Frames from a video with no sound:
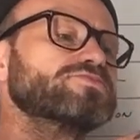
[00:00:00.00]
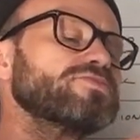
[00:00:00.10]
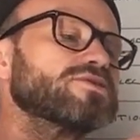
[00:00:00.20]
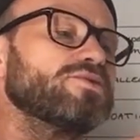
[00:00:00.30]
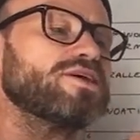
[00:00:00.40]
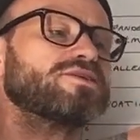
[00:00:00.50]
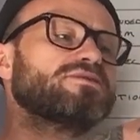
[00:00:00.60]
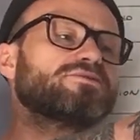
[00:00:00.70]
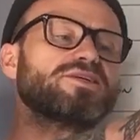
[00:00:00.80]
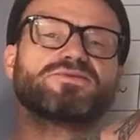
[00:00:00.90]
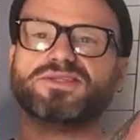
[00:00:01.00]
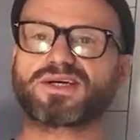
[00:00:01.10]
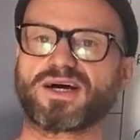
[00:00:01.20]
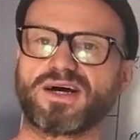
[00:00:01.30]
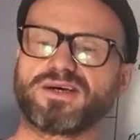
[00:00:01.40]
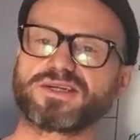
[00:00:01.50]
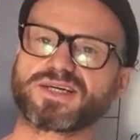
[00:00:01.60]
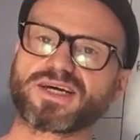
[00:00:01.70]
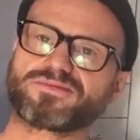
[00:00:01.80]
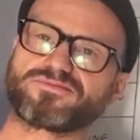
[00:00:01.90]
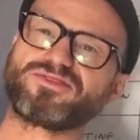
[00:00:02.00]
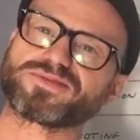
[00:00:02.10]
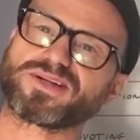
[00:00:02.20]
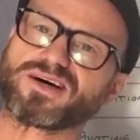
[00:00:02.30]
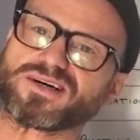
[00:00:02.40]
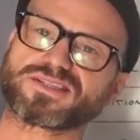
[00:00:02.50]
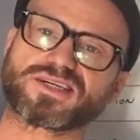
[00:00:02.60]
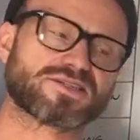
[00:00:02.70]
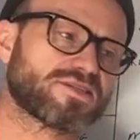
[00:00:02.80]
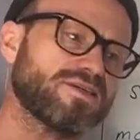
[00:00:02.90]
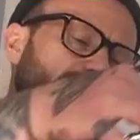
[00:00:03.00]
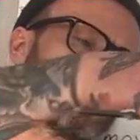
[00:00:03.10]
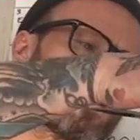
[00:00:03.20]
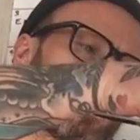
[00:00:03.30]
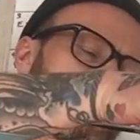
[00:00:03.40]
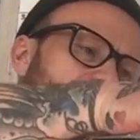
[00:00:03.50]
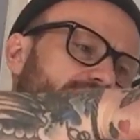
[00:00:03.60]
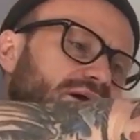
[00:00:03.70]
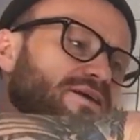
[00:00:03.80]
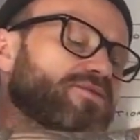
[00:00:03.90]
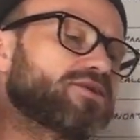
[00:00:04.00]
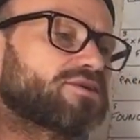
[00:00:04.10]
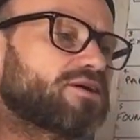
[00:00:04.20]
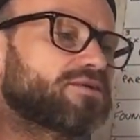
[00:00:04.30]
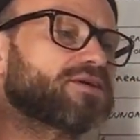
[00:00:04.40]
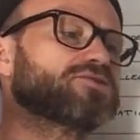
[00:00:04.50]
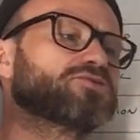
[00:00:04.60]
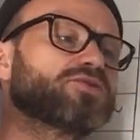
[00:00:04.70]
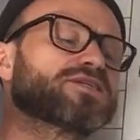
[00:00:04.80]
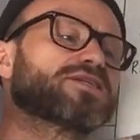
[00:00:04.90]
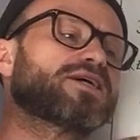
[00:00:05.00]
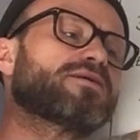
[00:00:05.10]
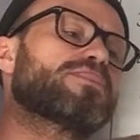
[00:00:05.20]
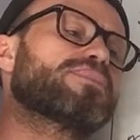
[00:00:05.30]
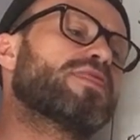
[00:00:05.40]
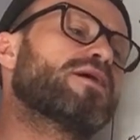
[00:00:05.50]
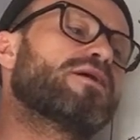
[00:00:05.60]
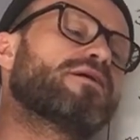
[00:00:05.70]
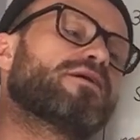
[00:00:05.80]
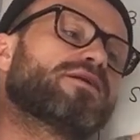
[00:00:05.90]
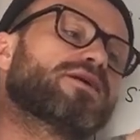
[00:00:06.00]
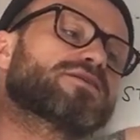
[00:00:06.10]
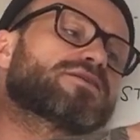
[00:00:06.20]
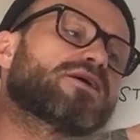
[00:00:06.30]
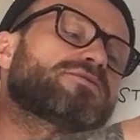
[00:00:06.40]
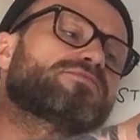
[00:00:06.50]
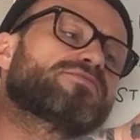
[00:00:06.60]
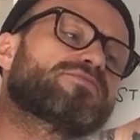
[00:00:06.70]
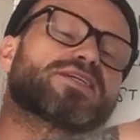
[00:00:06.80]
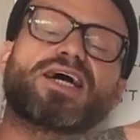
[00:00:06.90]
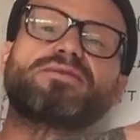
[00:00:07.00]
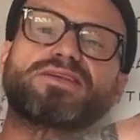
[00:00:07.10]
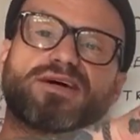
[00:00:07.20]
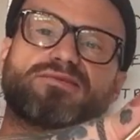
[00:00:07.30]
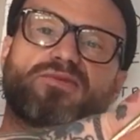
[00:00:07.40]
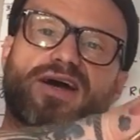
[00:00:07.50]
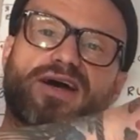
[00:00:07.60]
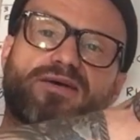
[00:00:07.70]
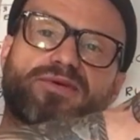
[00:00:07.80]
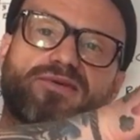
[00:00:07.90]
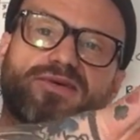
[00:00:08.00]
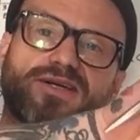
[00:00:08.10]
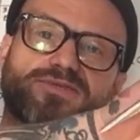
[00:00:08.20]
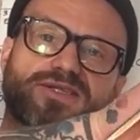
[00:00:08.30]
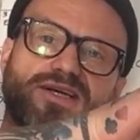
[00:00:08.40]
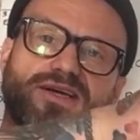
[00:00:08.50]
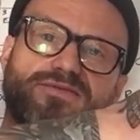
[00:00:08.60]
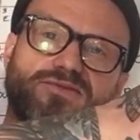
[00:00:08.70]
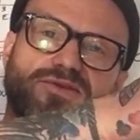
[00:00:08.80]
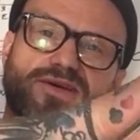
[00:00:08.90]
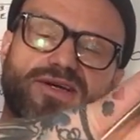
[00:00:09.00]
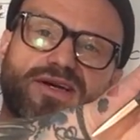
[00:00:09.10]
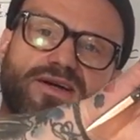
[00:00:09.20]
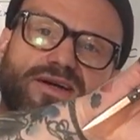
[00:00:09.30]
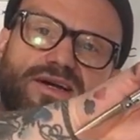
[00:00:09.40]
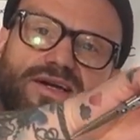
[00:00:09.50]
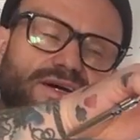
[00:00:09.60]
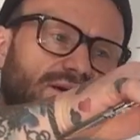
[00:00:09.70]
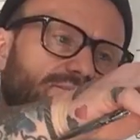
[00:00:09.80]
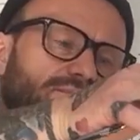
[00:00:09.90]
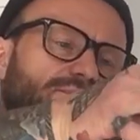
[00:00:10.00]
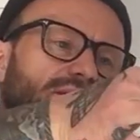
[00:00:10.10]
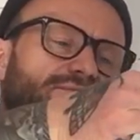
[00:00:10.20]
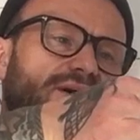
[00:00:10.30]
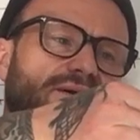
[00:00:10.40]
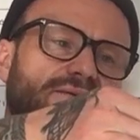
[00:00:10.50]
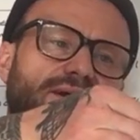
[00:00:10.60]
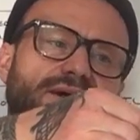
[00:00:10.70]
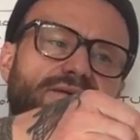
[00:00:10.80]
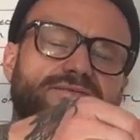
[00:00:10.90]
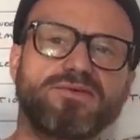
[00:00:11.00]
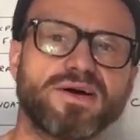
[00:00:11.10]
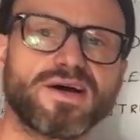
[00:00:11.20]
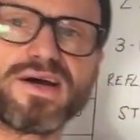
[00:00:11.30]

So what you do when you twist cut, you take a reasonably large section, okay, and then what you do is you twist it like so. This can be done on wet hair, by the way, especially if you're doing curly hair, but be very careful.